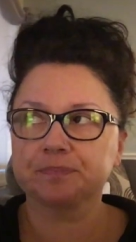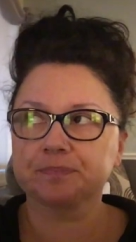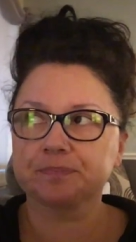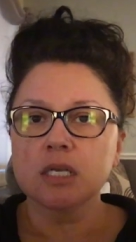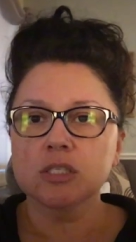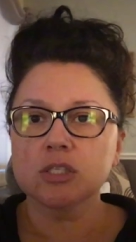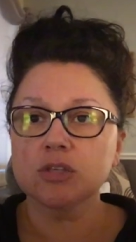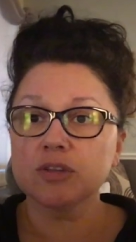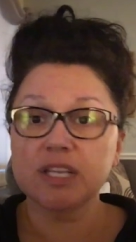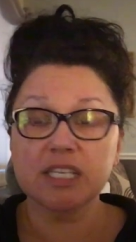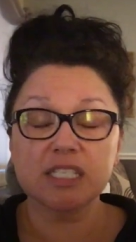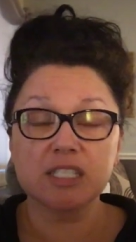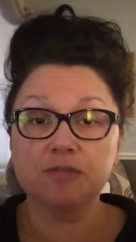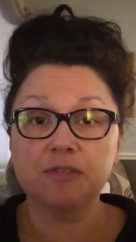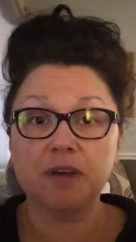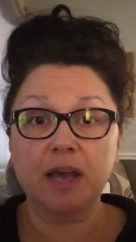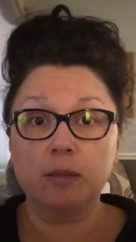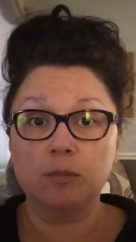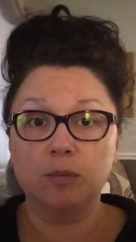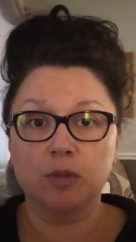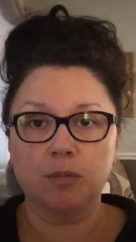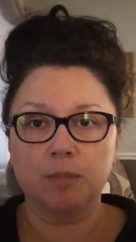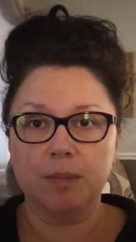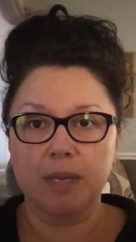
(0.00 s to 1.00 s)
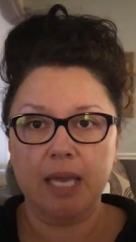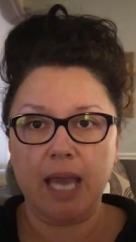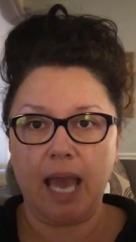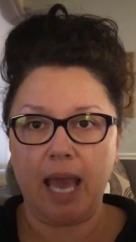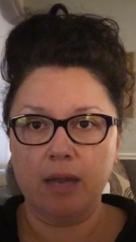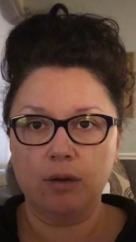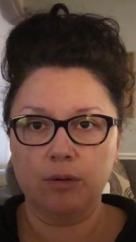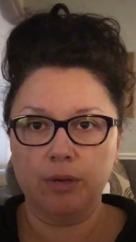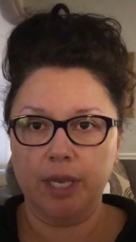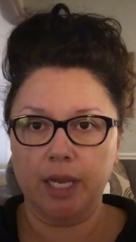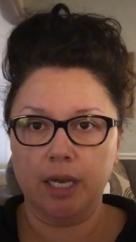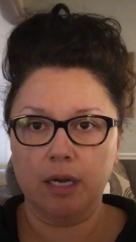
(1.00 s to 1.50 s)
So that's fine with me. I
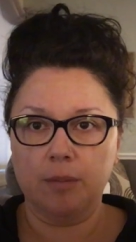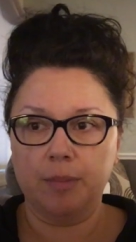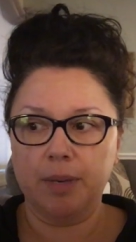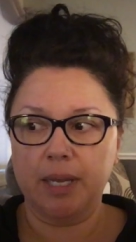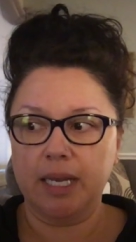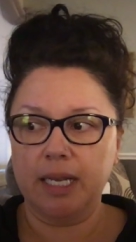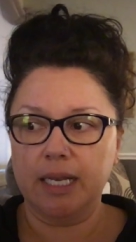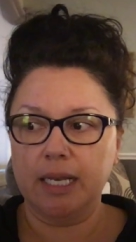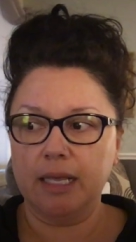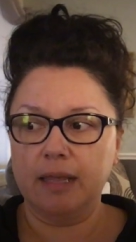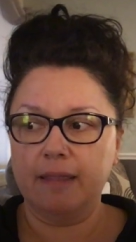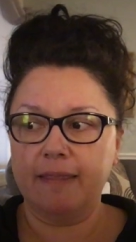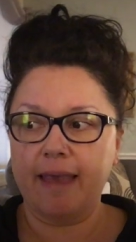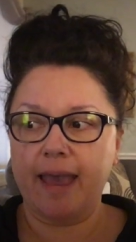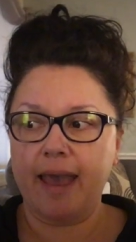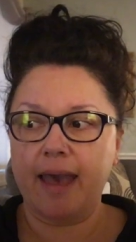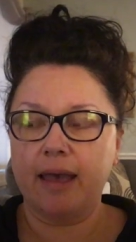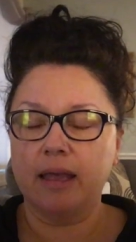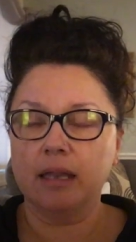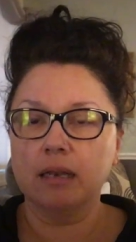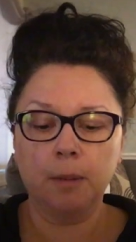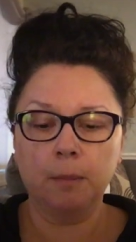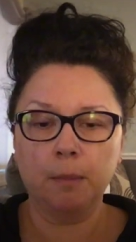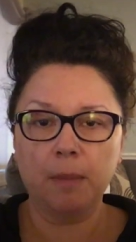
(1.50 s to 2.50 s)
don't care about any of that.